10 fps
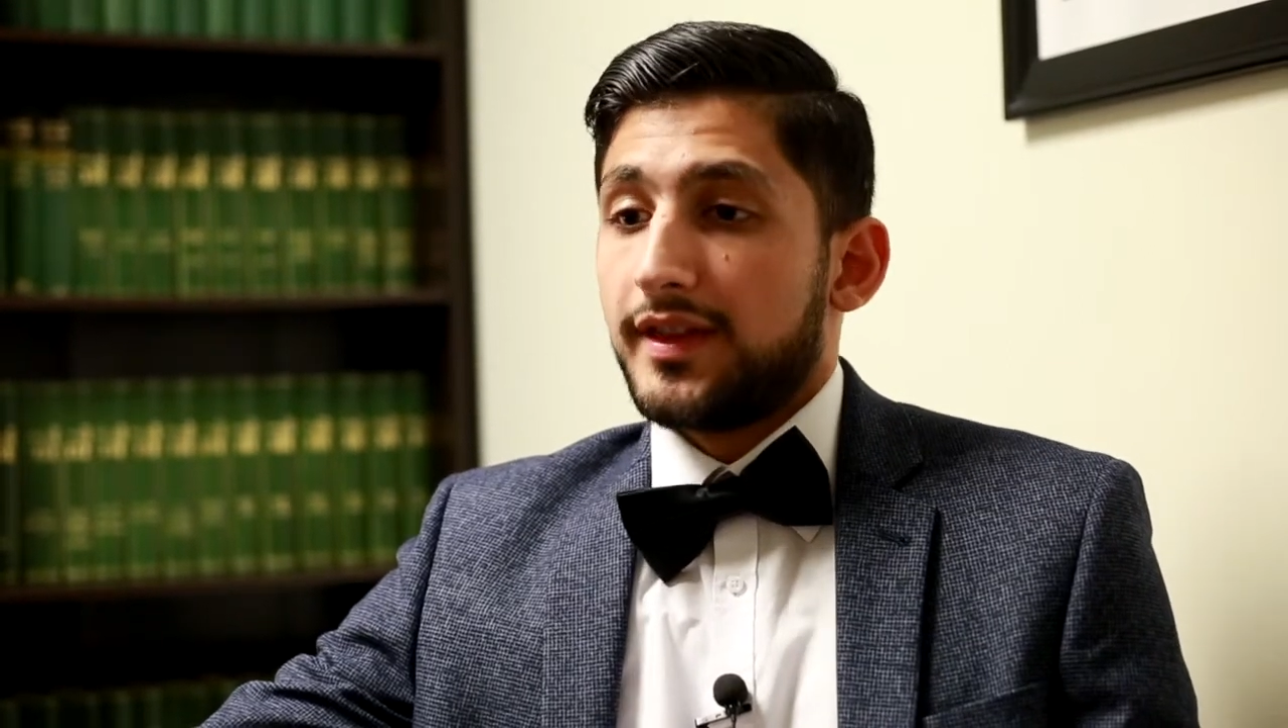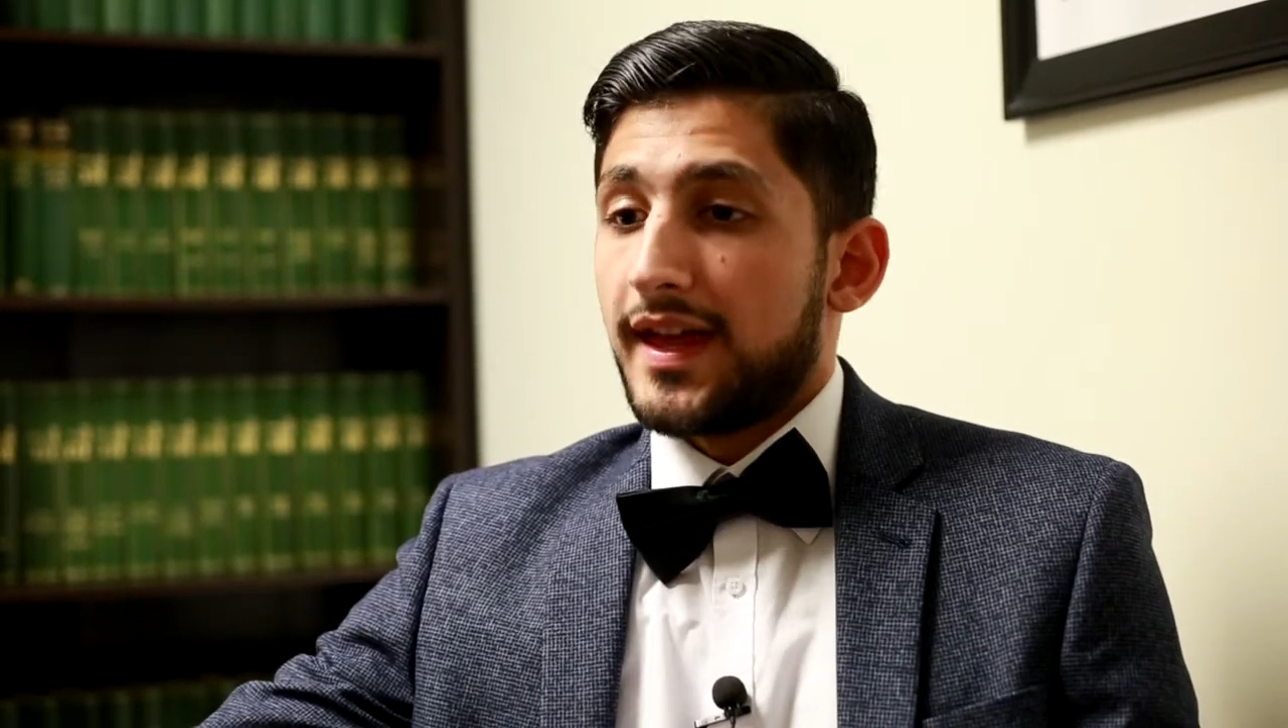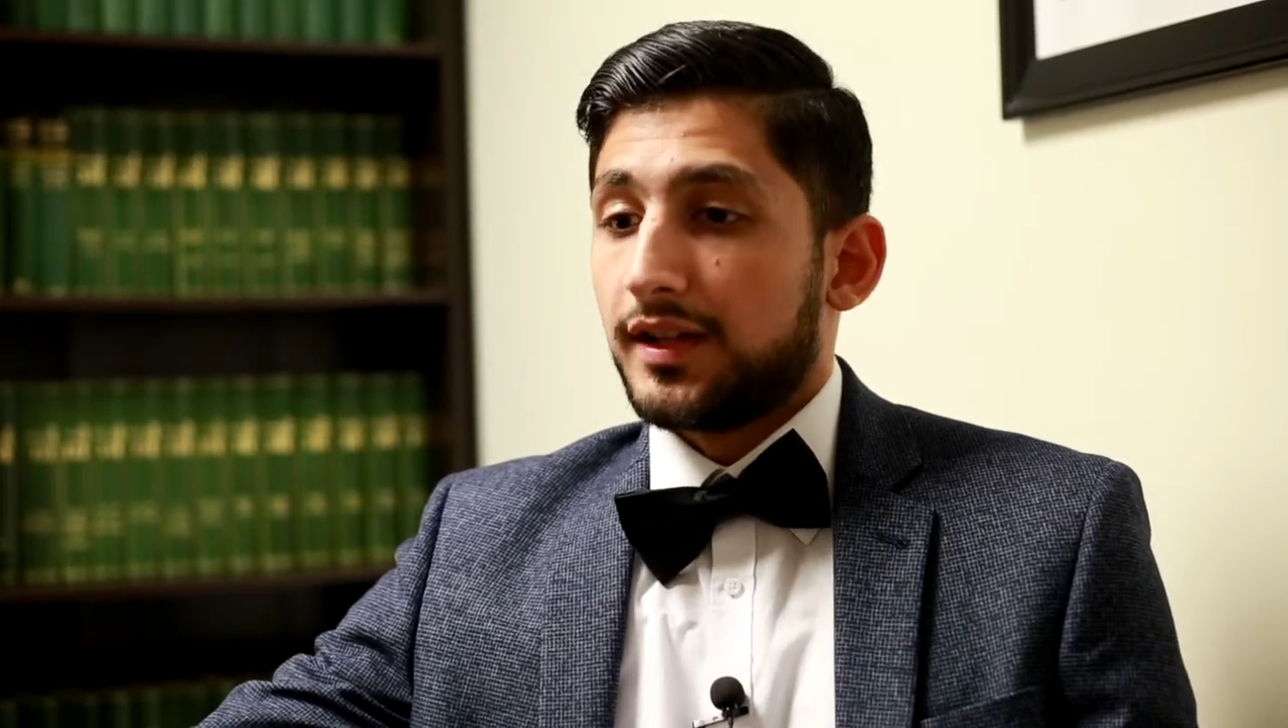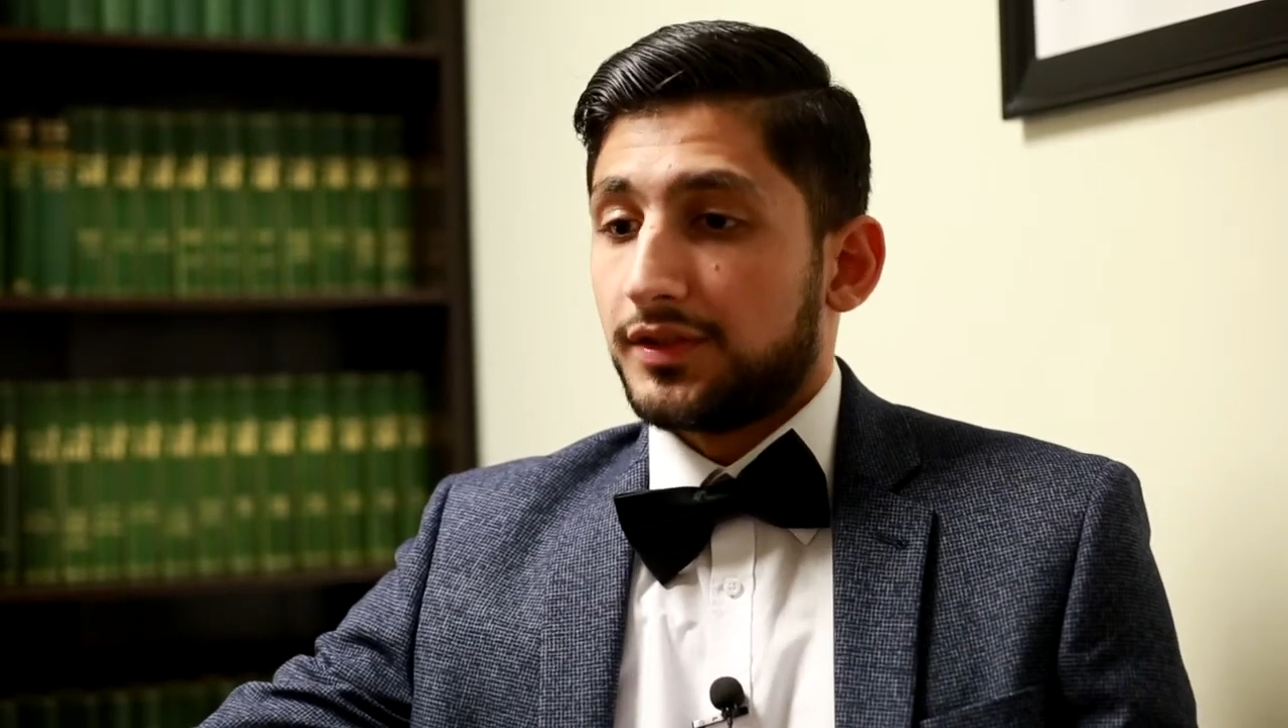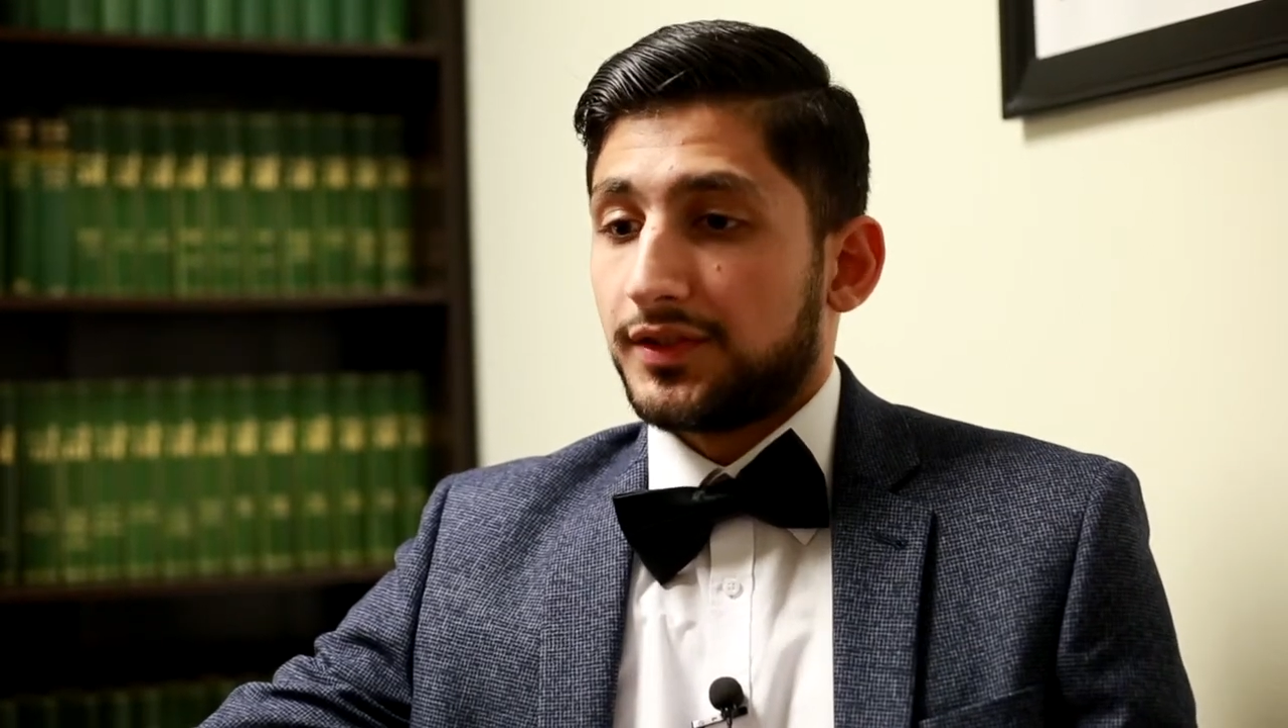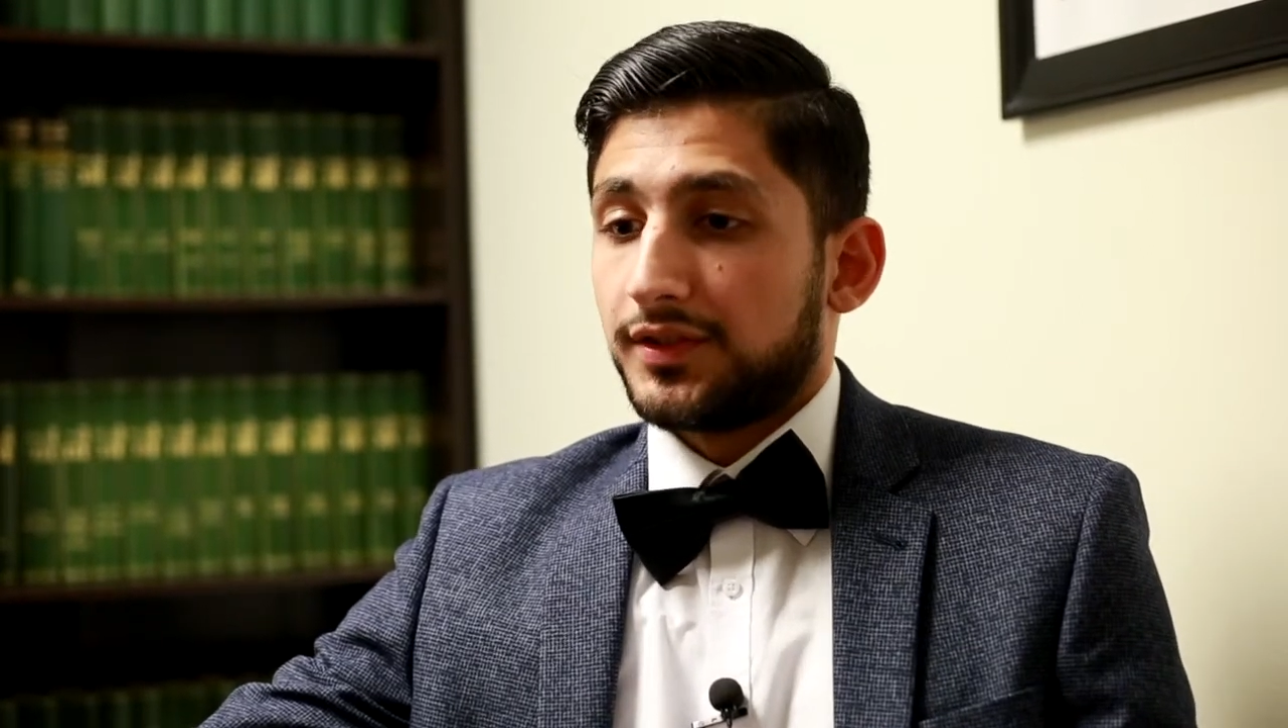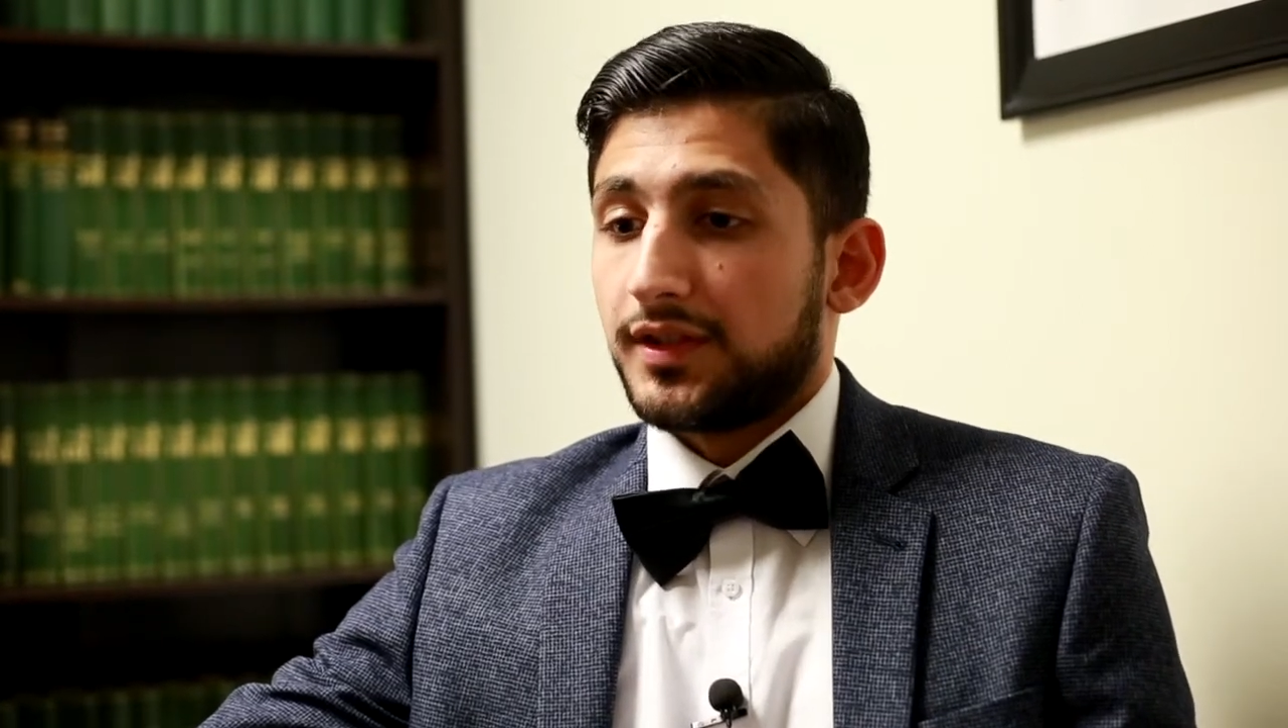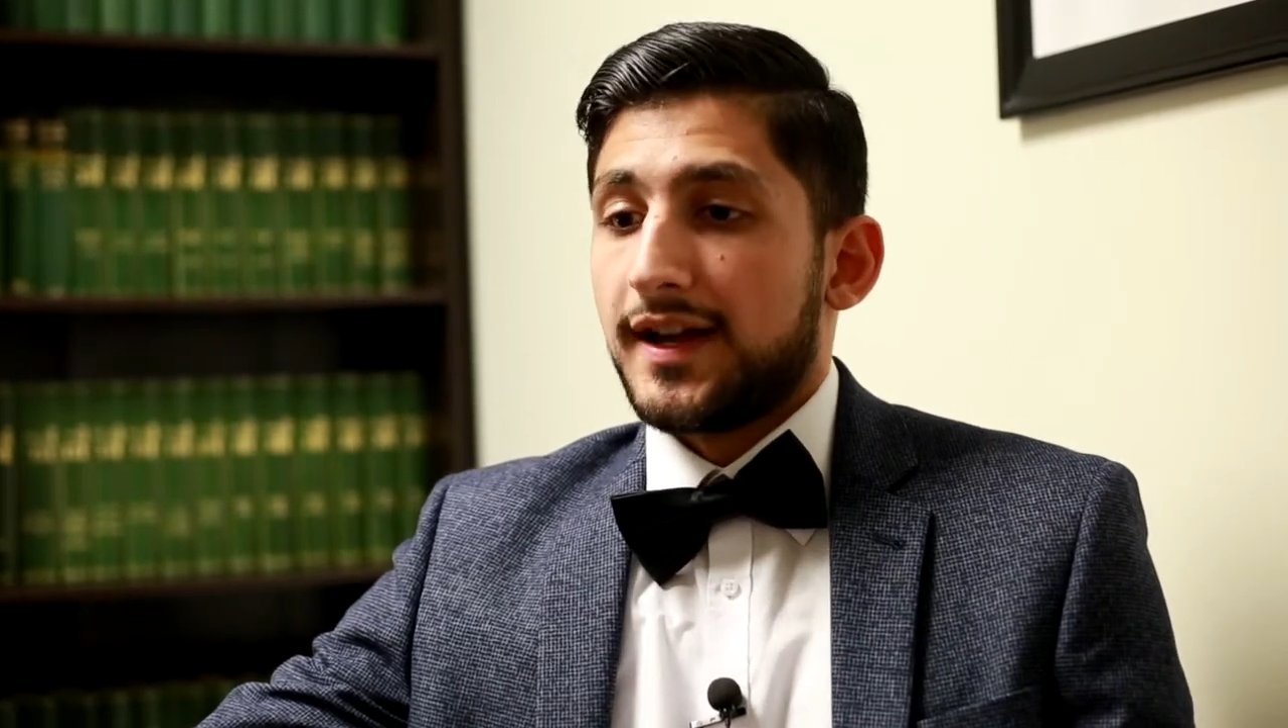that,